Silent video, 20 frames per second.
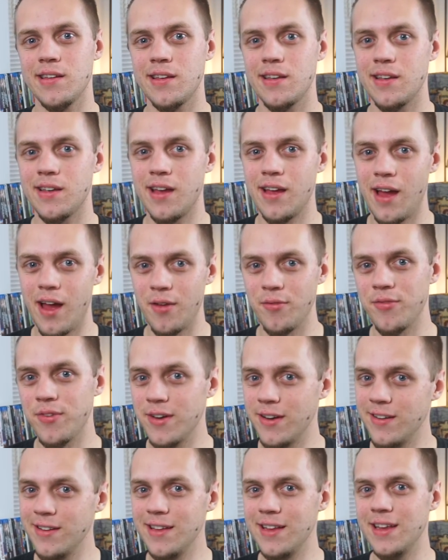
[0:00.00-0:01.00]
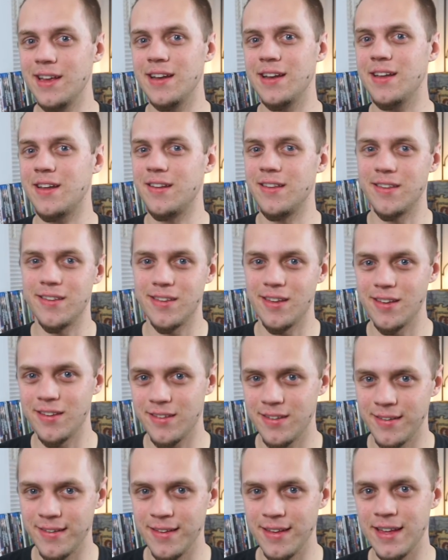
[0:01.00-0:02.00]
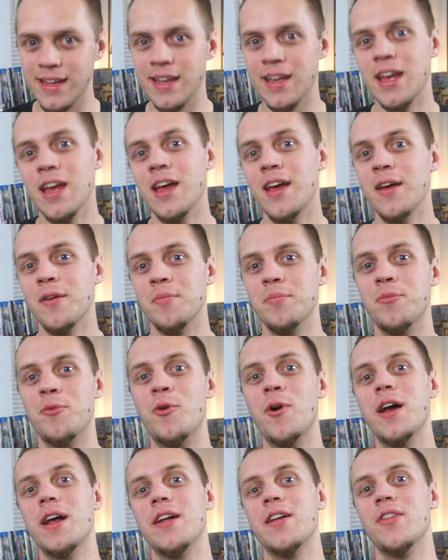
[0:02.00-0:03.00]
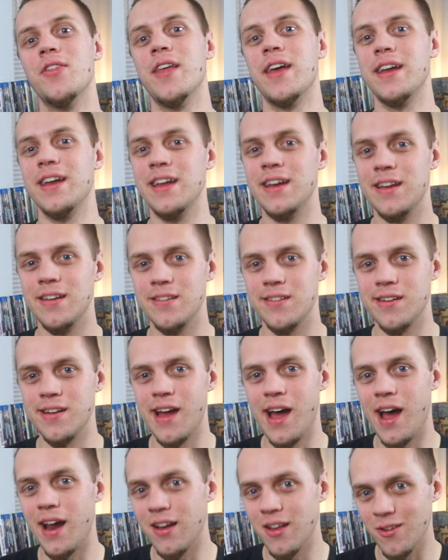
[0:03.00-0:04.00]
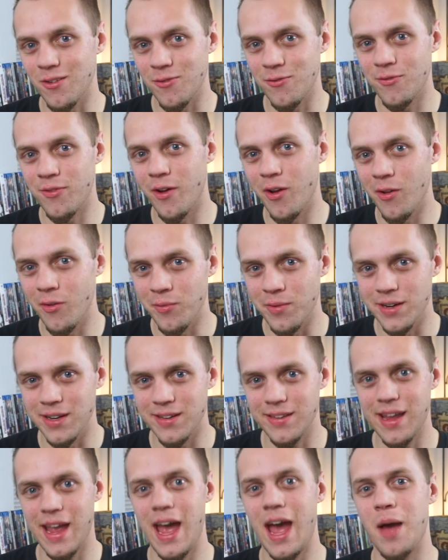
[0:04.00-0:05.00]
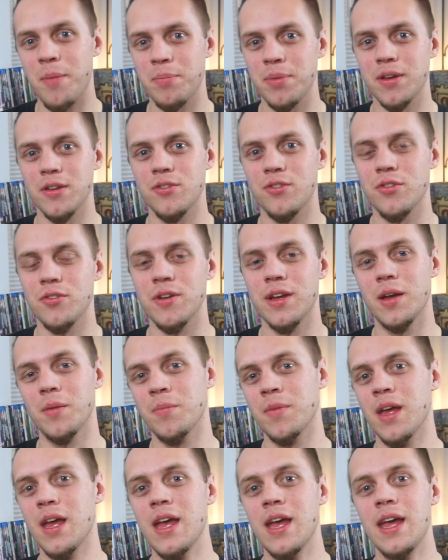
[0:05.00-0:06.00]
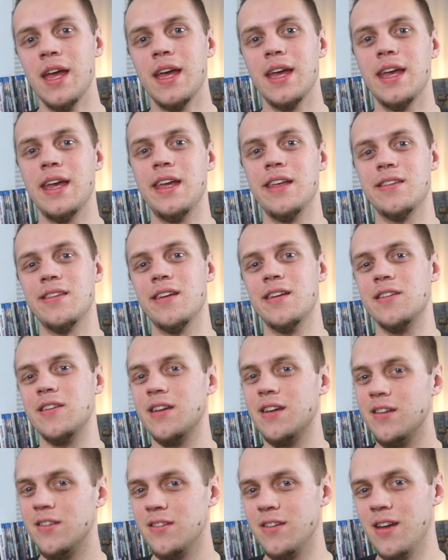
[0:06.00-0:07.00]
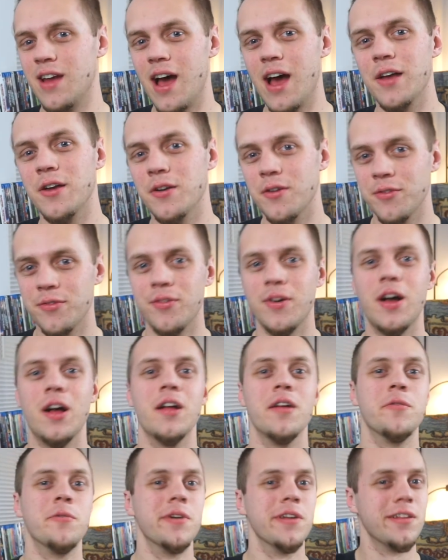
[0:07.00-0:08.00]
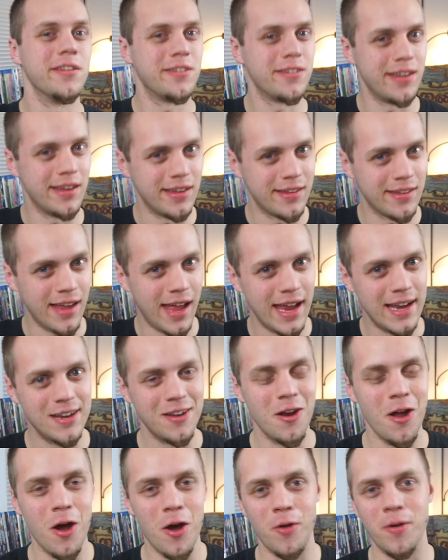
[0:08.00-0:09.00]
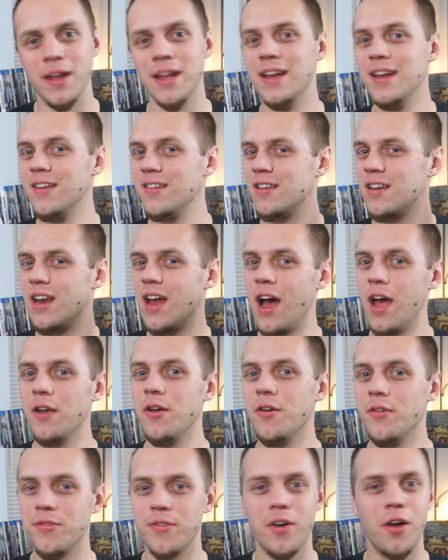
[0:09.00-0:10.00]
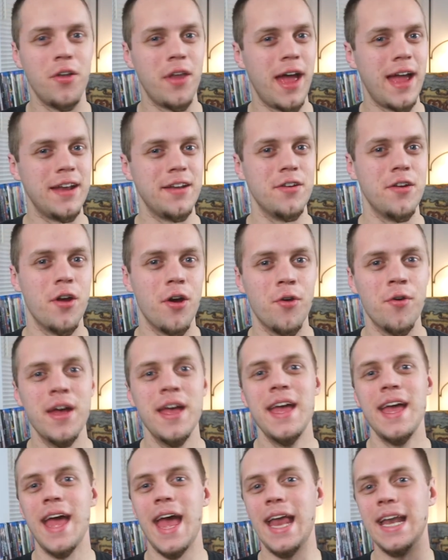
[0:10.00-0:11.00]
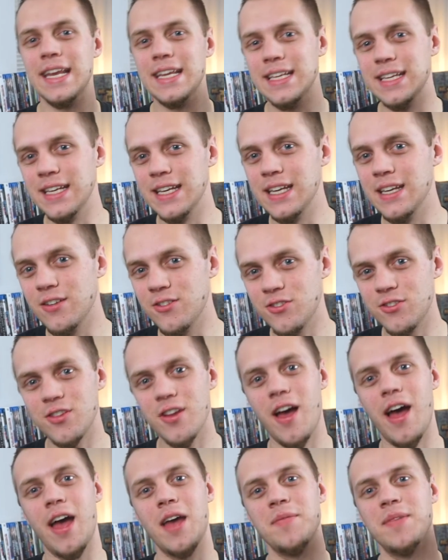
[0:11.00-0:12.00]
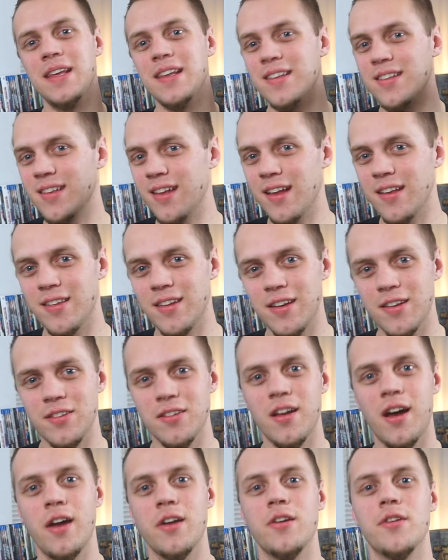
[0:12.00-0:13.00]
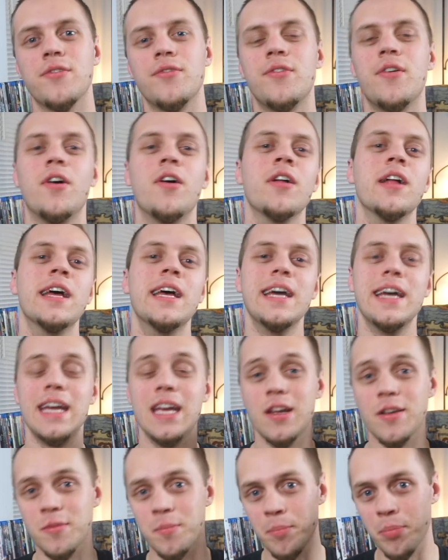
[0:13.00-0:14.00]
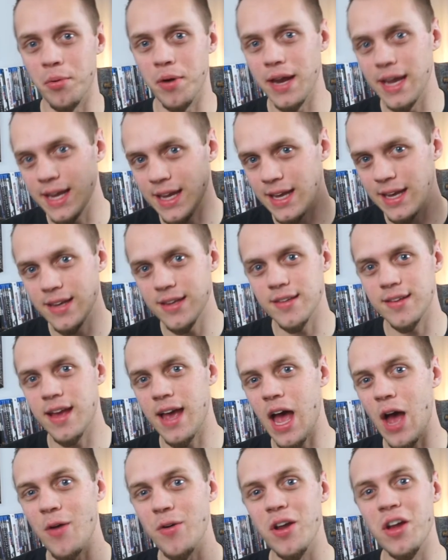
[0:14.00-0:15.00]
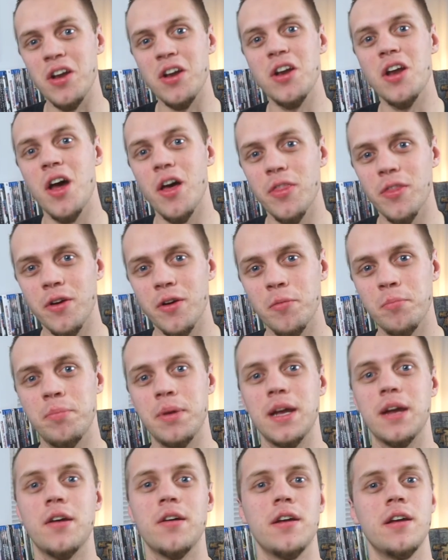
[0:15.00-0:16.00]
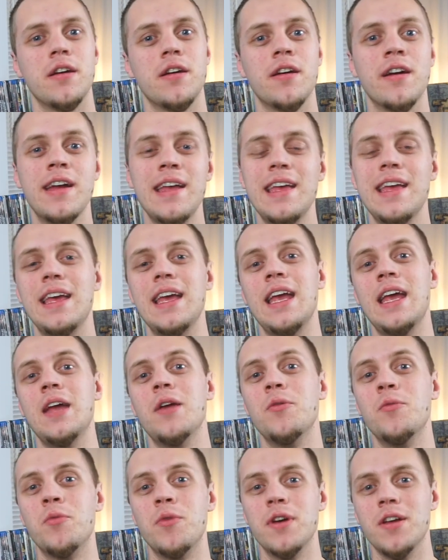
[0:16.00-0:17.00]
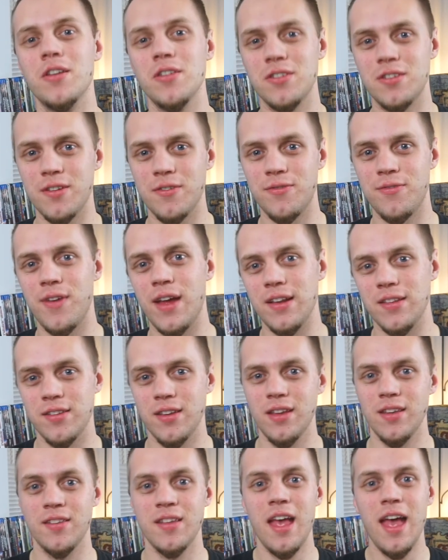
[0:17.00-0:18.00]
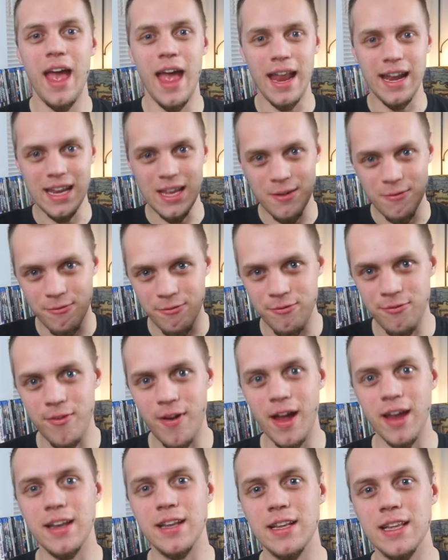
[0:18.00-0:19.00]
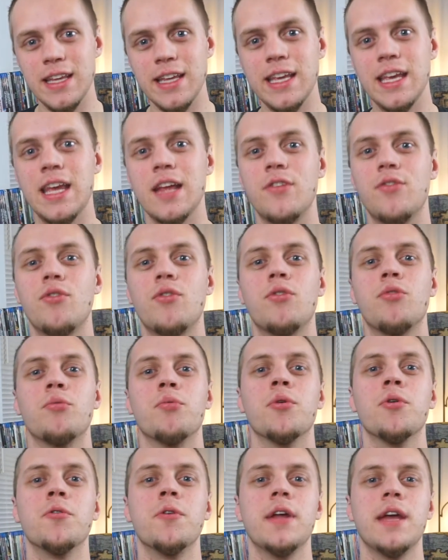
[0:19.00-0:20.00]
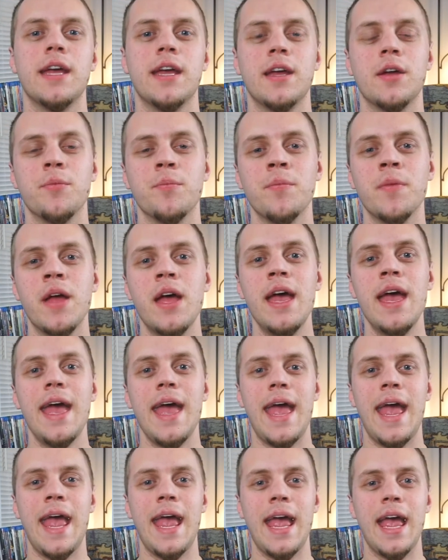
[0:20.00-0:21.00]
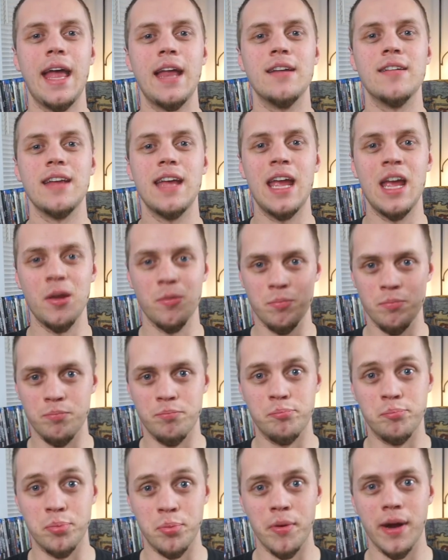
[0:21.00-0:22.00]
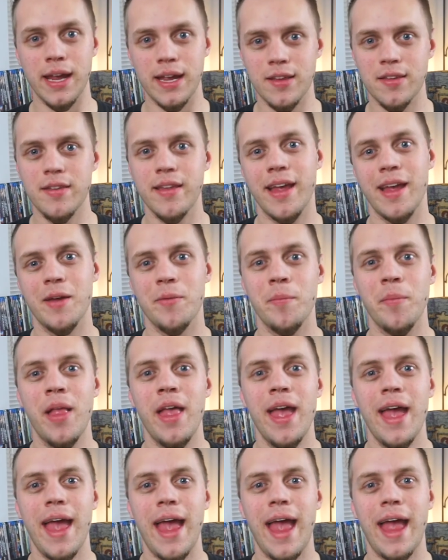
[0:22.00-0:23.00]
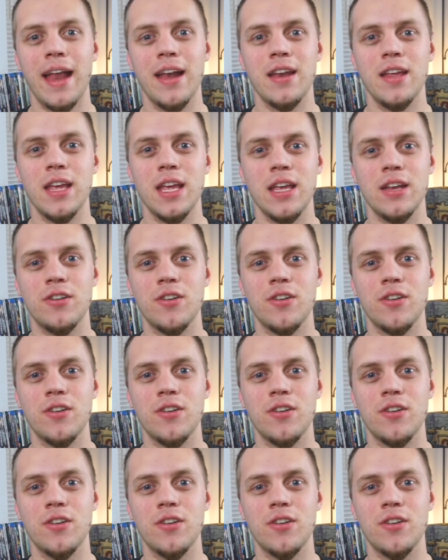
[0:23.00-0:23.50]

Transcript: confidently and consistently Will that it is not his fault what has happened to him. He says, "It is not your fault." Will says, "I know, it is not your fault, I know." And each time he says it is not your fault, he is breaking down another barrier in Will's defenses. And he finally gets through to him and it breaks him. And he